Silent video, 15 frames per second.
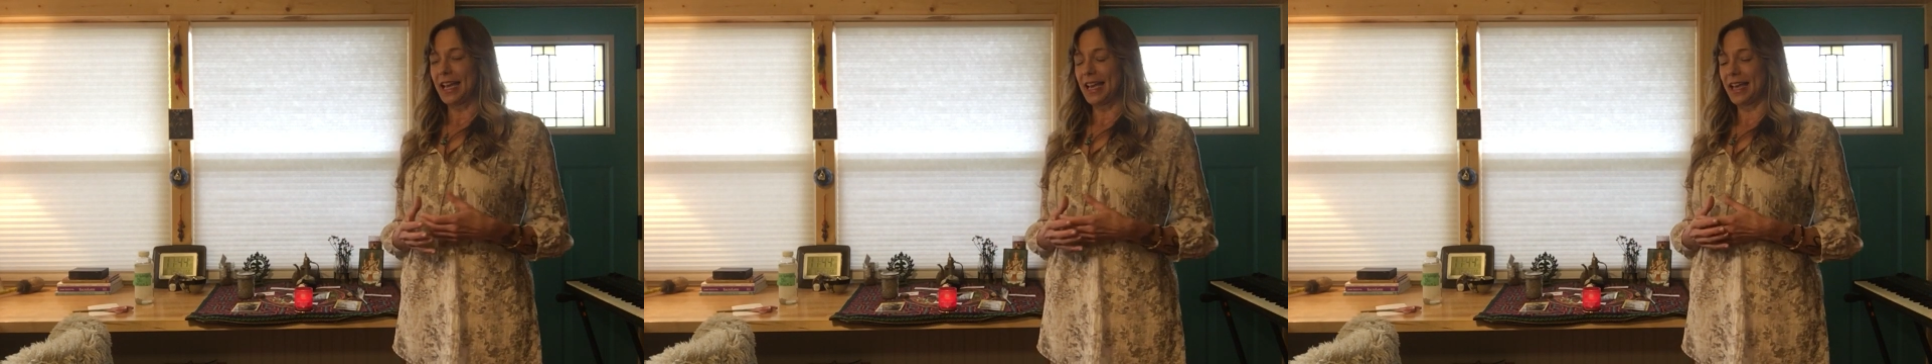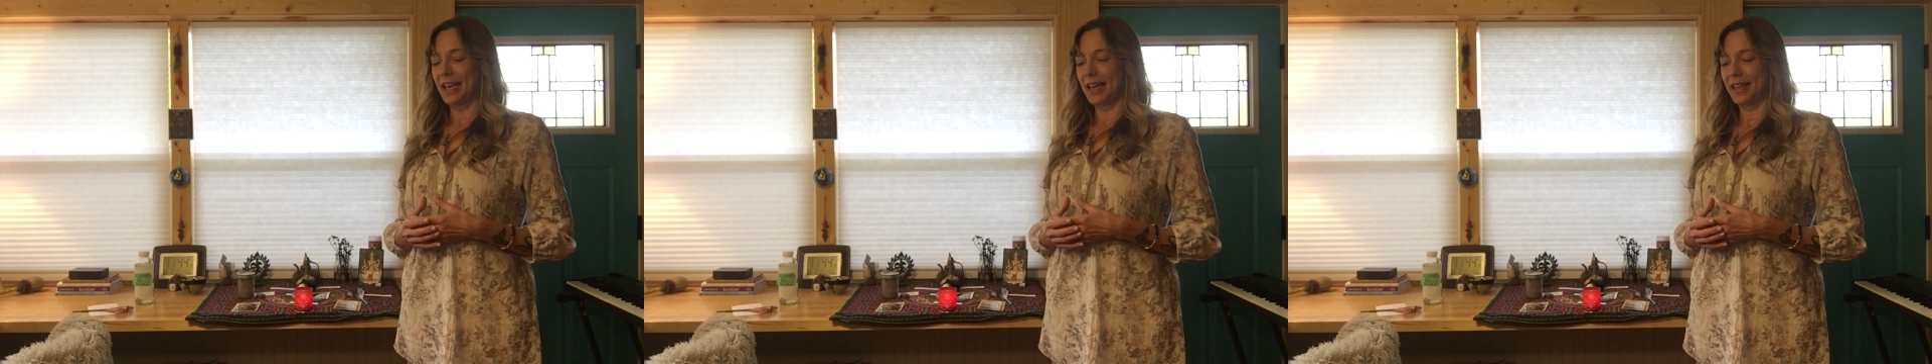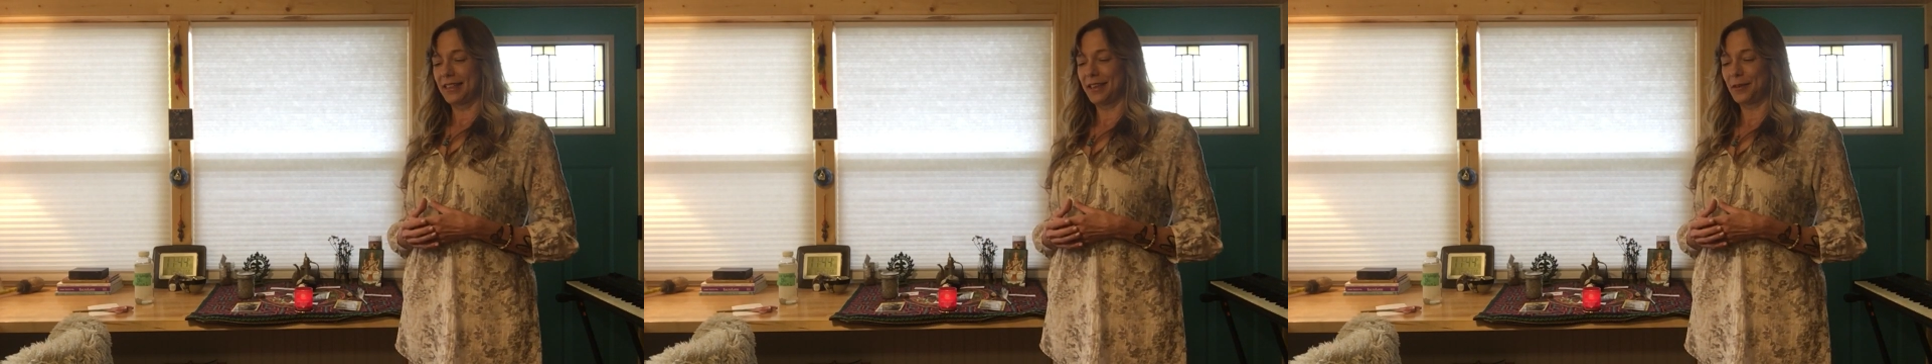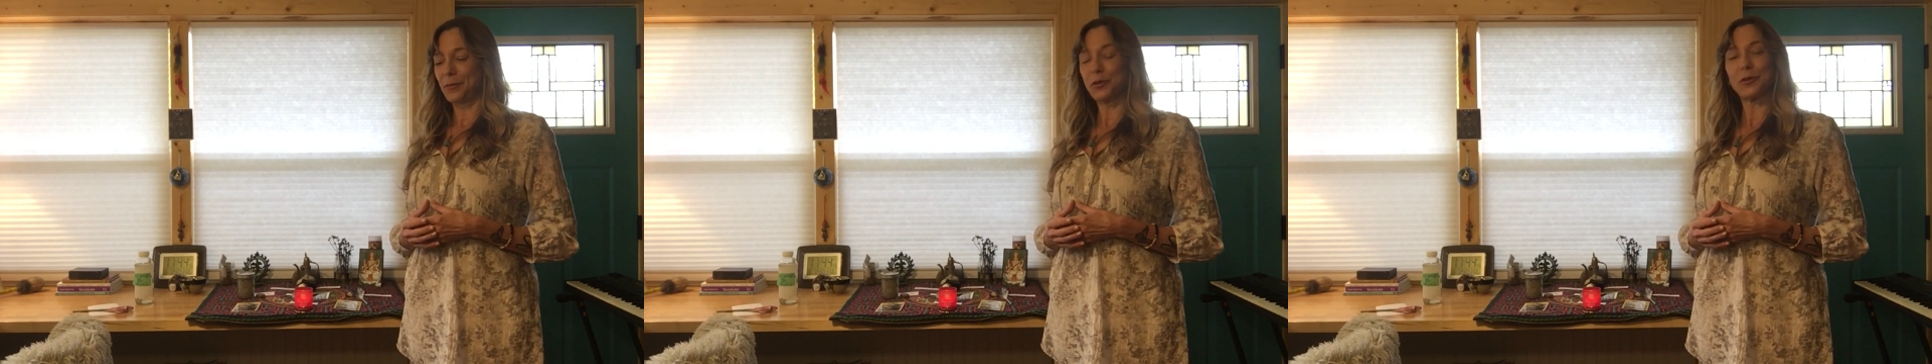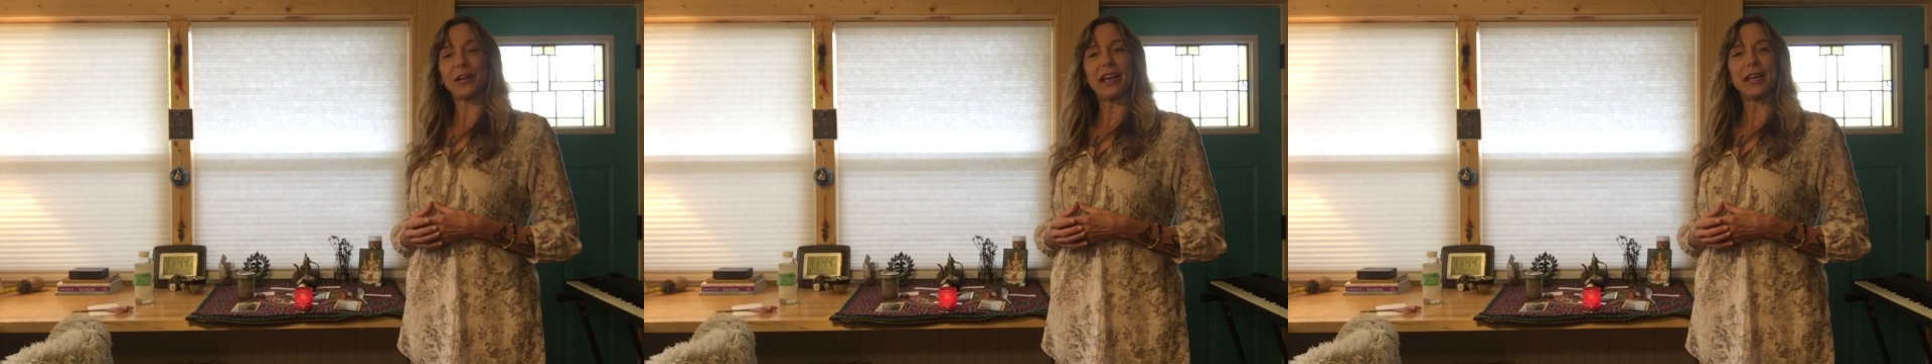and then
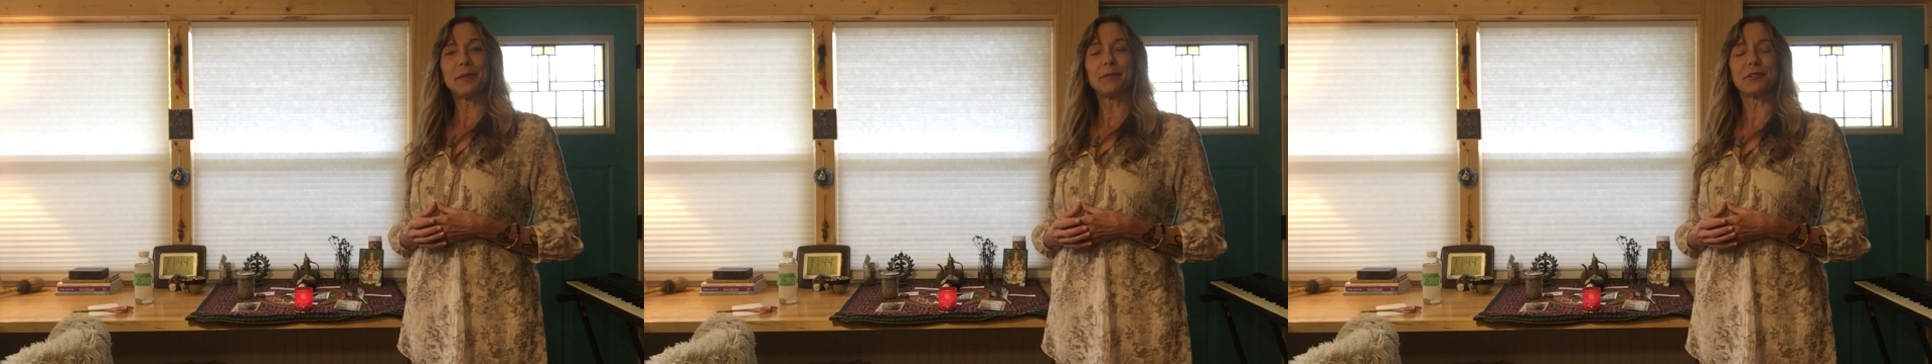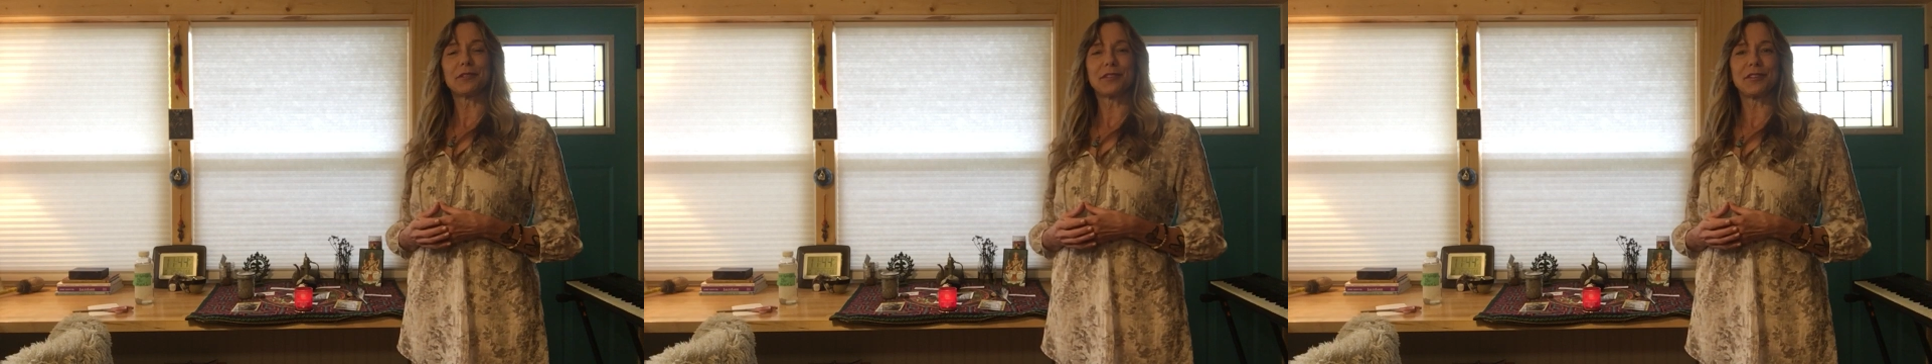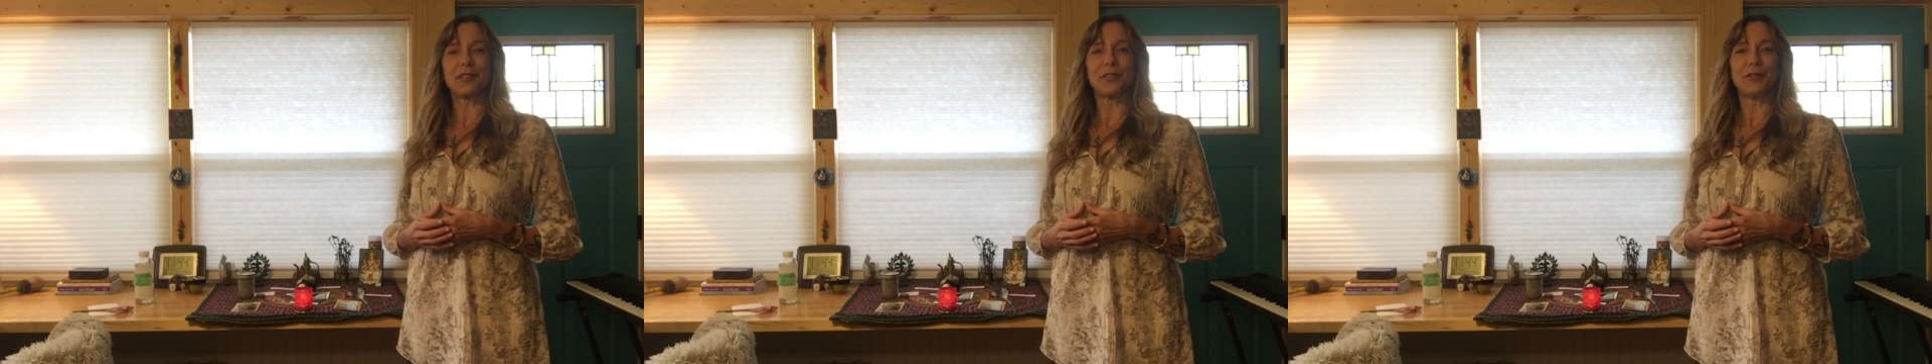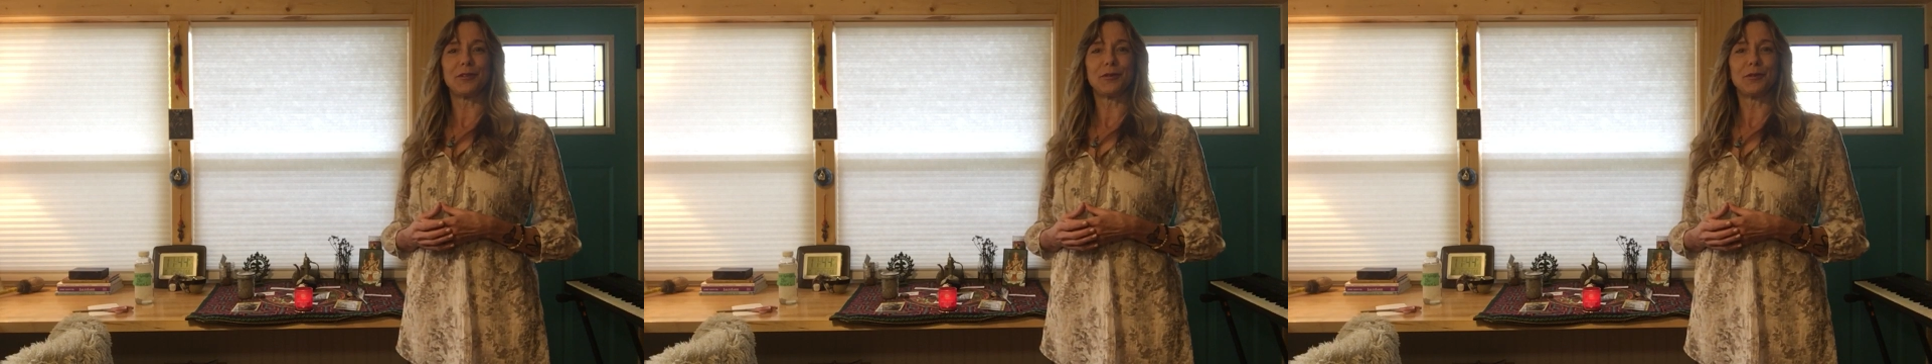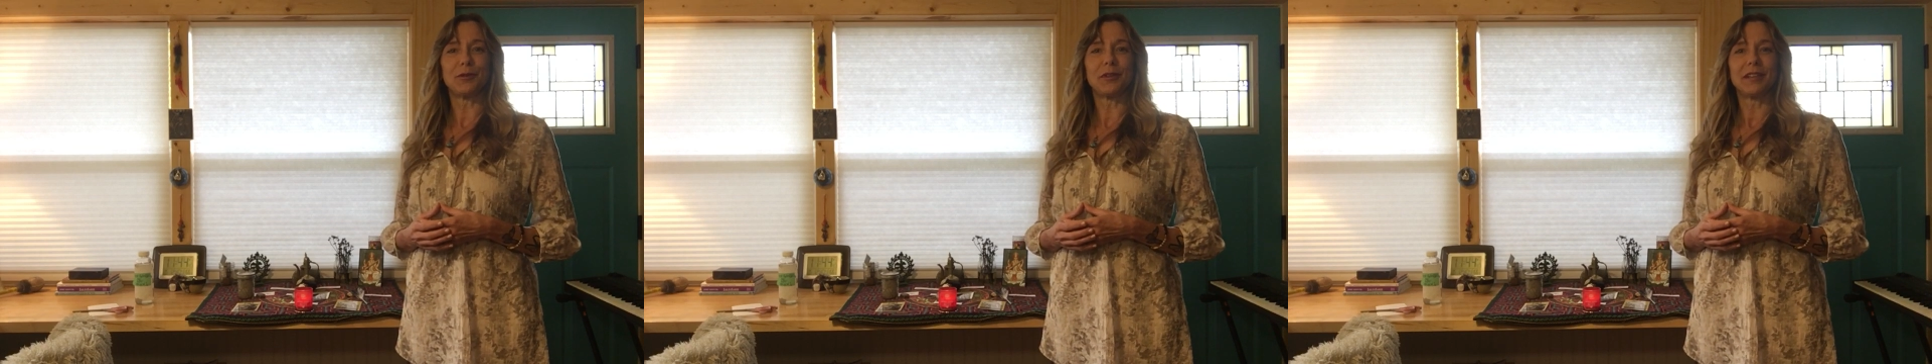we're able to